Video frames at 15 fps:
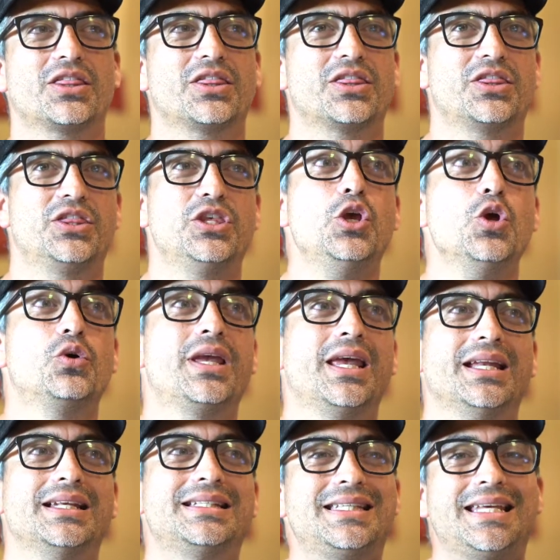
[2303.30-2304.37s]
You
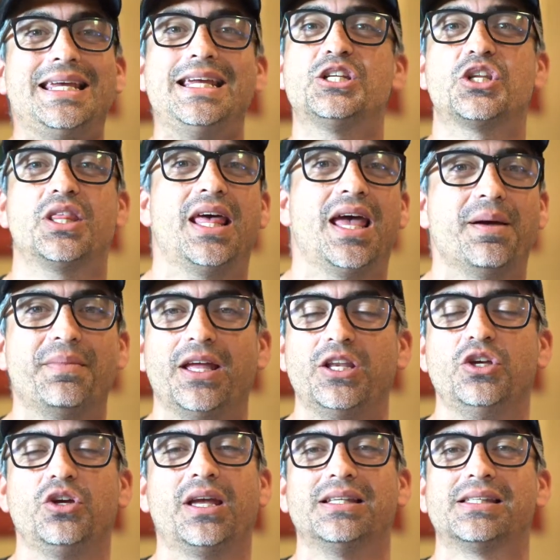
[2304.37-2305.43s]
can teach them and you
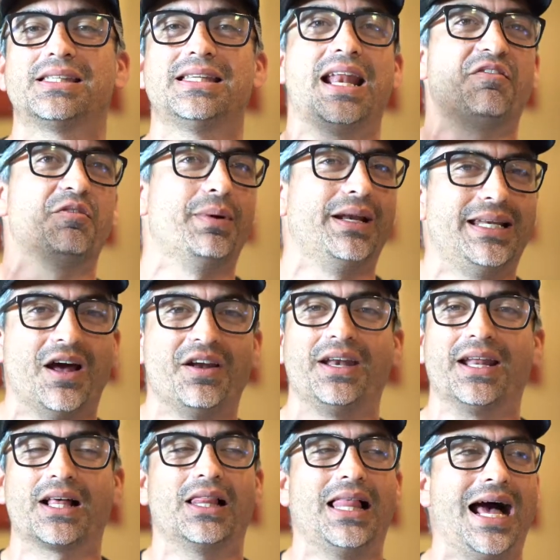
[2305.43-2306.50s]
can sit everybody down in a
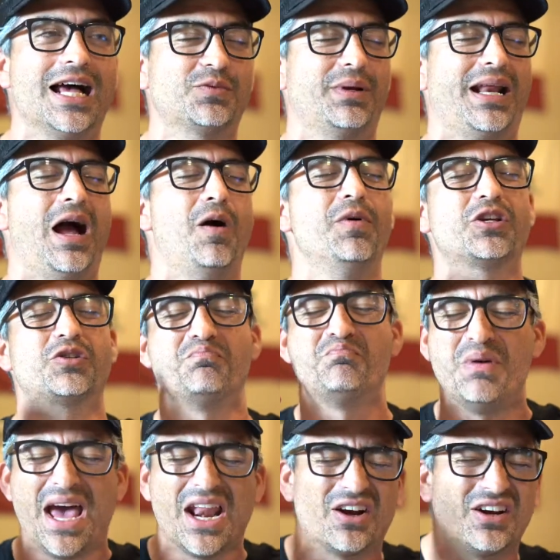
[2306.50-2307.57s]
class, but how much
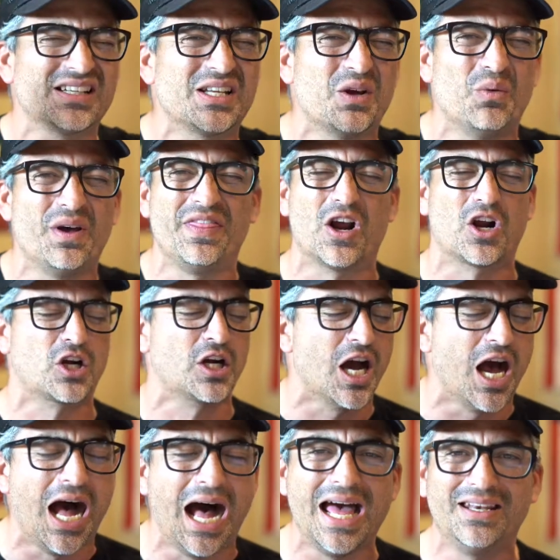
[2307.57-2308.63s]
better is it when they're
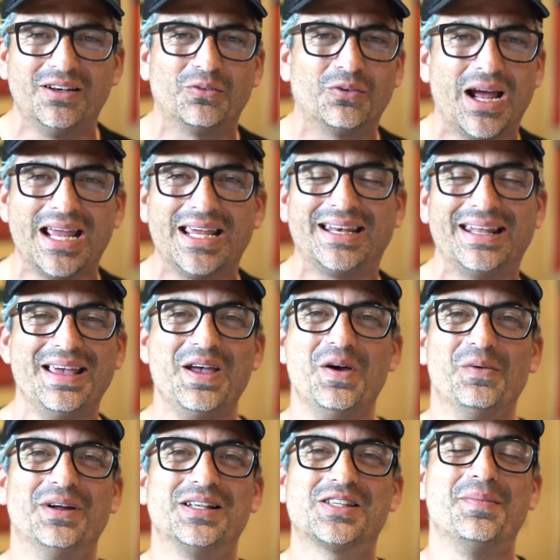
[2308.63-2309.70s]
caught, right?
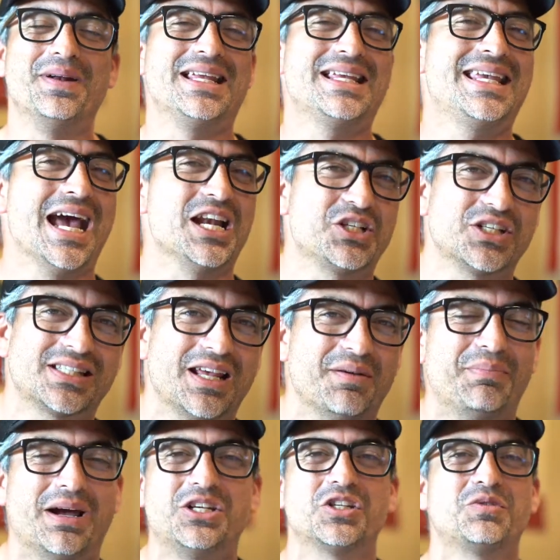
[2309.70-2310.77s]
When somebody catches it
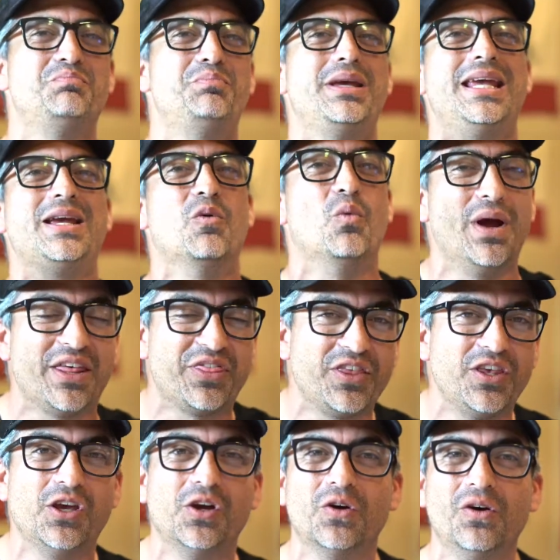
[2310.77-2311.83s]
by just being with
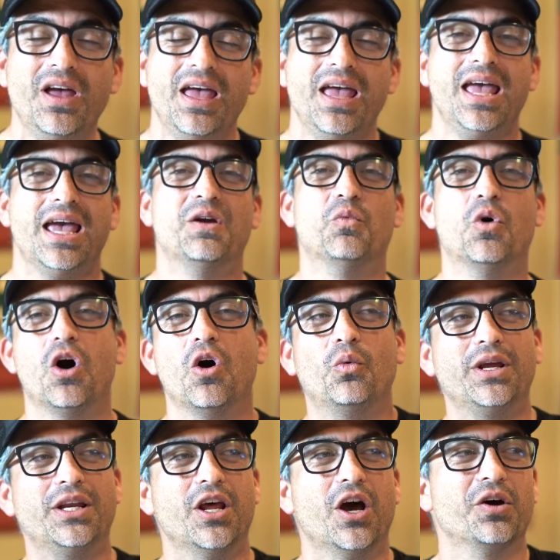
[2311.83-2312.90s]
you. And while we
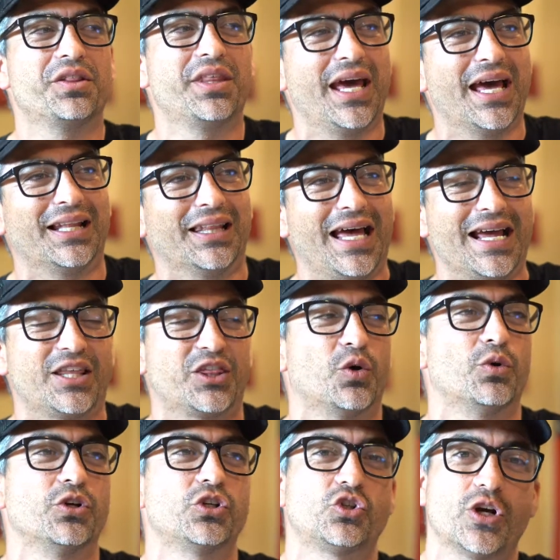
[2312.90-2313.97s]
know that like the
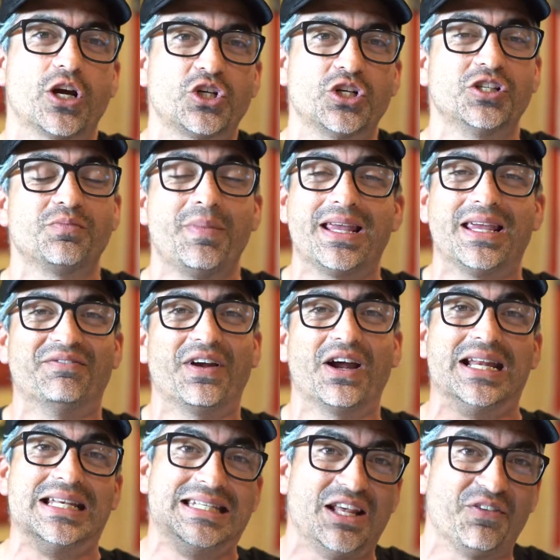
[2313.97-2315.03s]
restrictions make it very
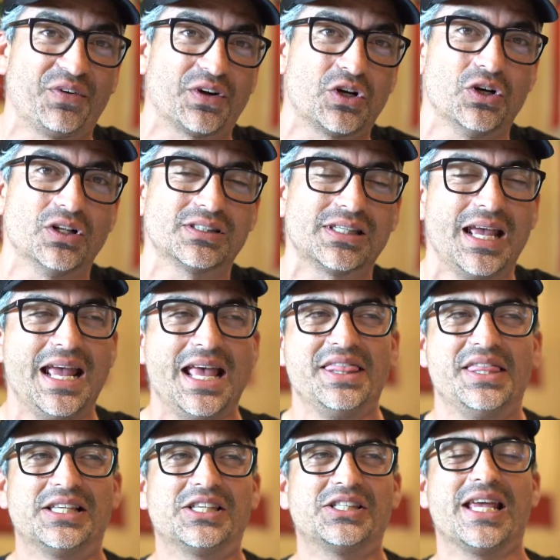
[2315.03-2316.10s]
difficult,
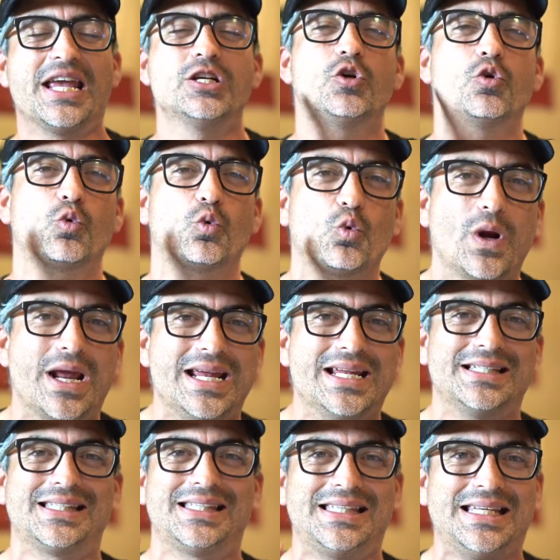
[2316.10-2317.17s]
this is a great
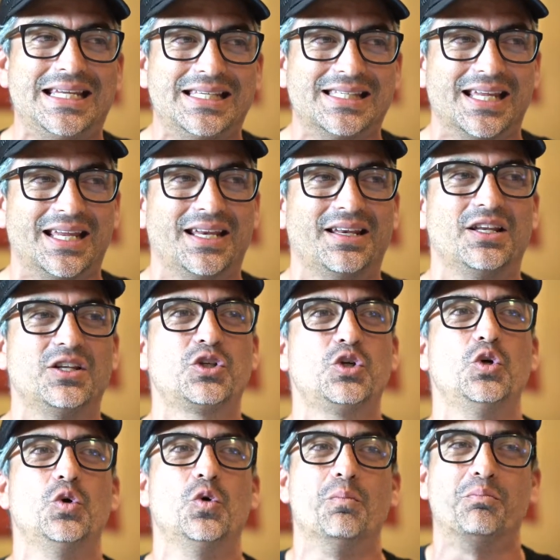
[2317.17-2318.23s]
season to
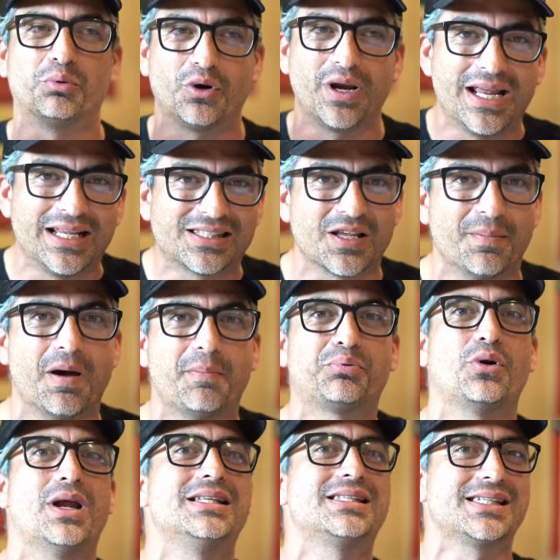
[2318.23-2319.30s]
bring some
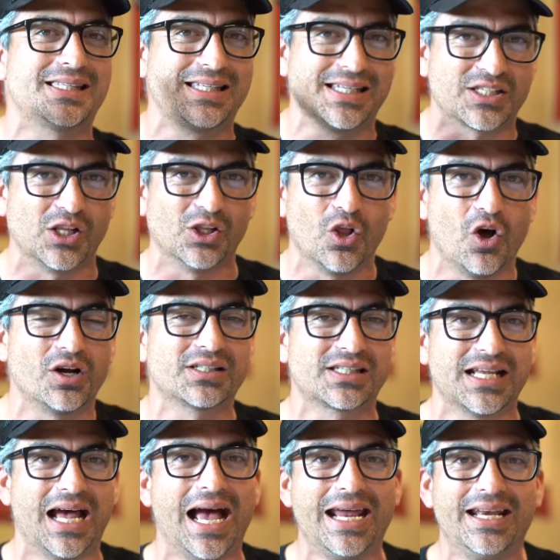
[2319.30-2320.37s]
apprentices
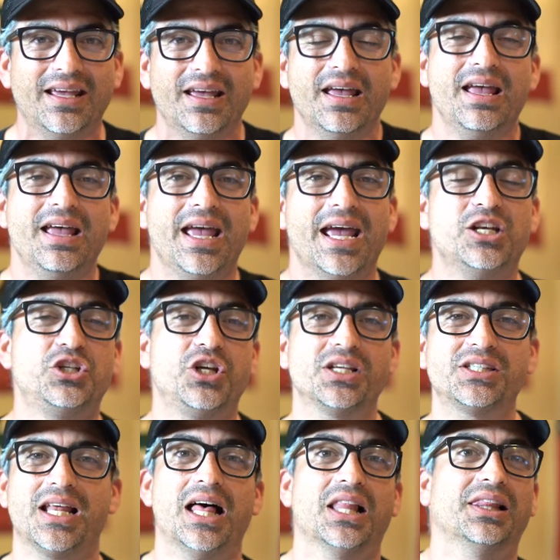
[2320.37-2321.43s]
alongside and just
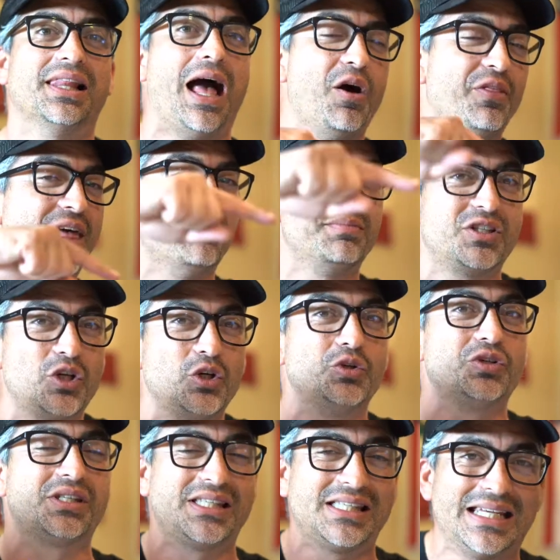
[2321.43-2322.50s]
allow them to
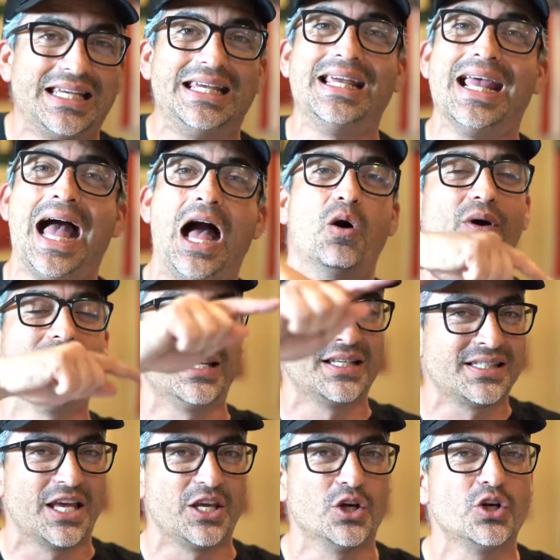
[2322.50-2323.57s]
see how it is
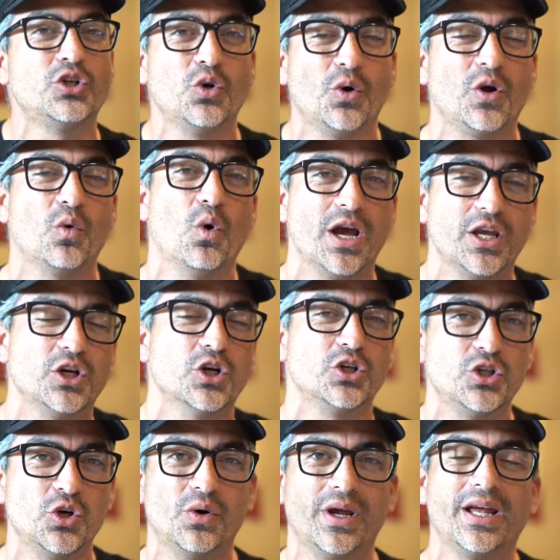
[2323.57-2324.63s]
that you're doing what you're
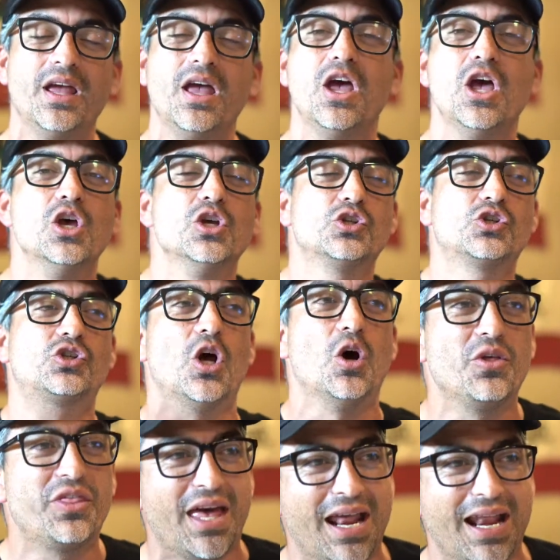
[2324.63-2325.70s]
doing, so
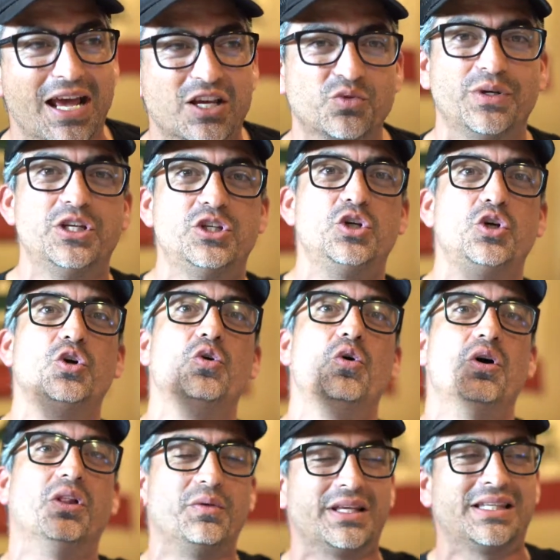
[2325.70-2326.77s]
that as we do
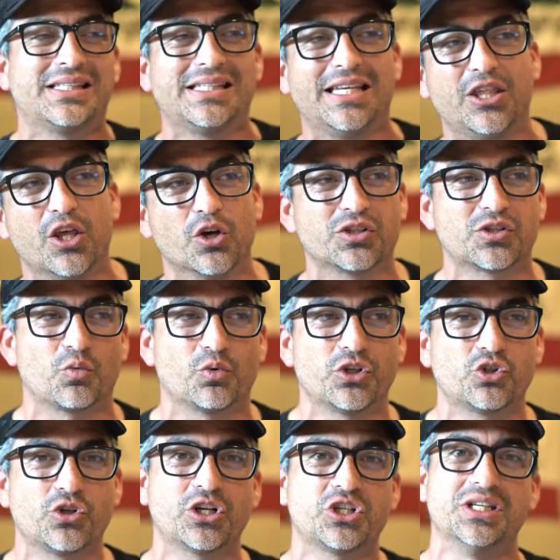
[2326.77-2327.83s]
see those
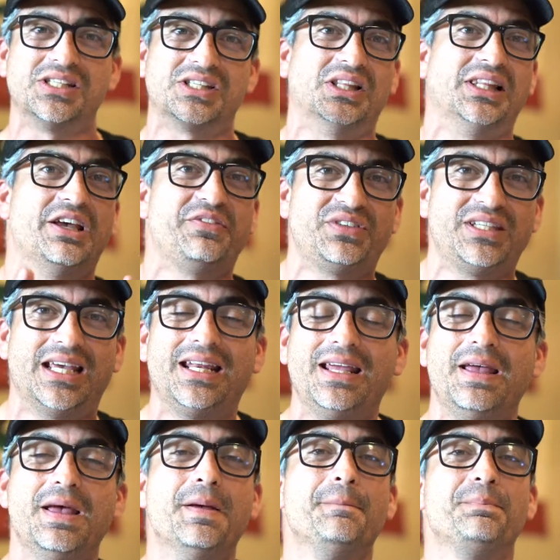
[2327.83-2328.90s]
restrictions lifted,
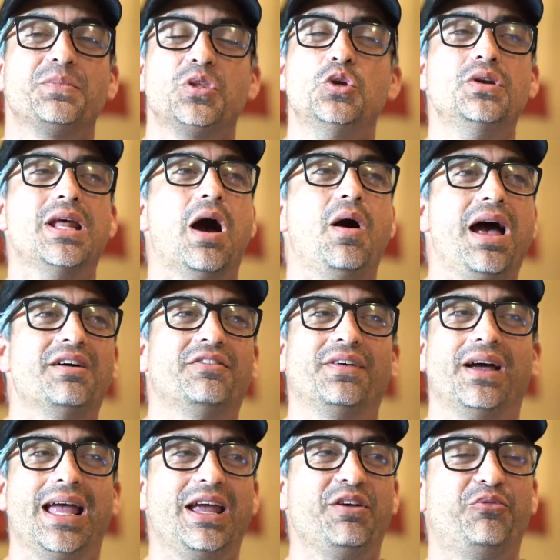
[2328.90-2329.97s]
you now have
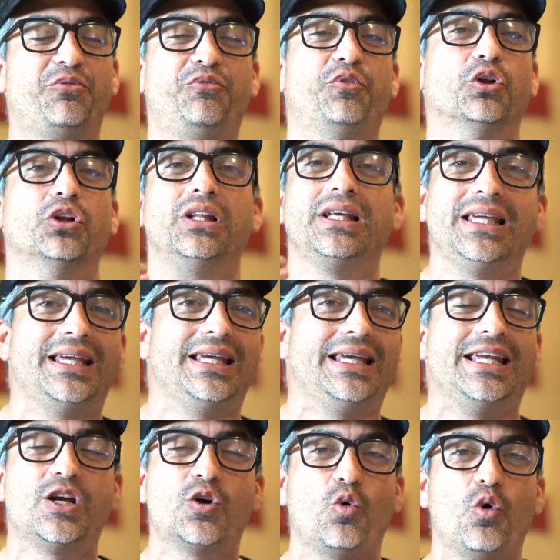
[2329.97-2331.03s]
a fully
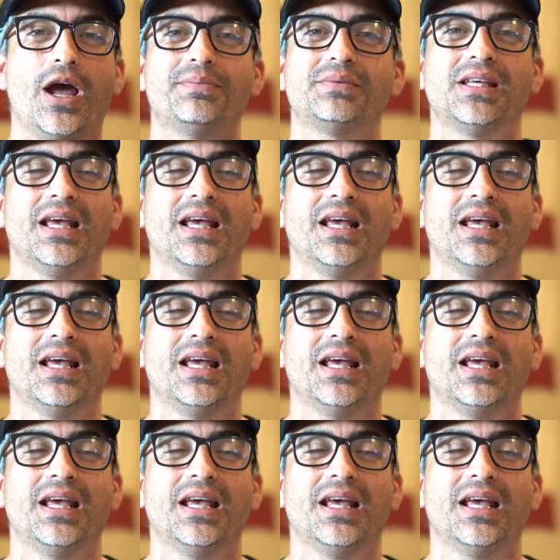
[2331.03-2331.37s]
equipped